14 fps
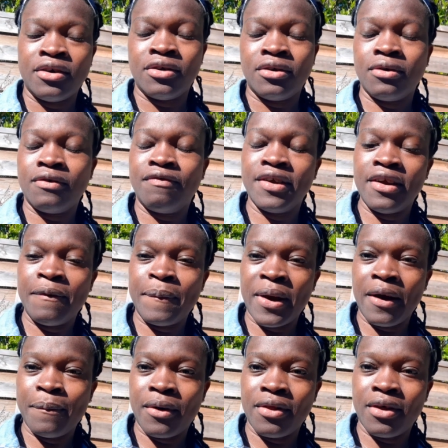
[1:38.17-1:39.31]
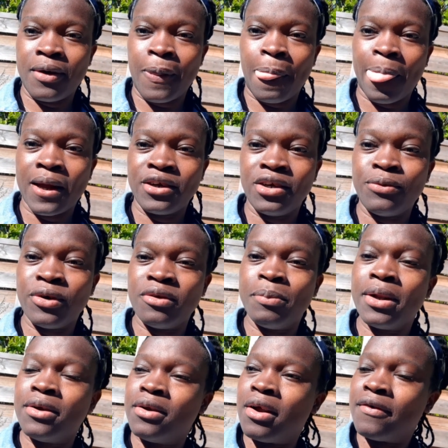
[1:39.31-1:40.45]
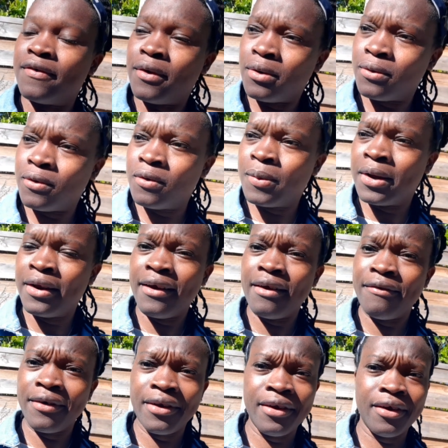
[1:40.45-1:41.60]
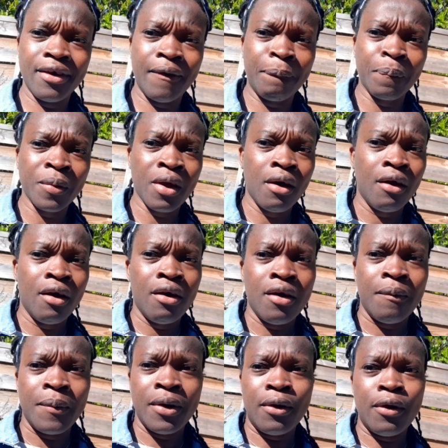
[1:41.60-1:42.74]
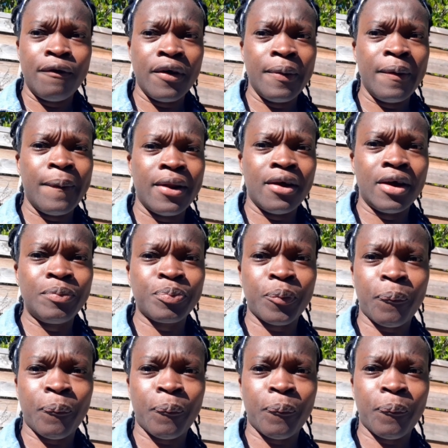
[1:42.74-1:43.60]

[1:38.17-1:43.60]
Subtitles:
To visit my mother, she was building a fowl coop, and every day I go look for my mother.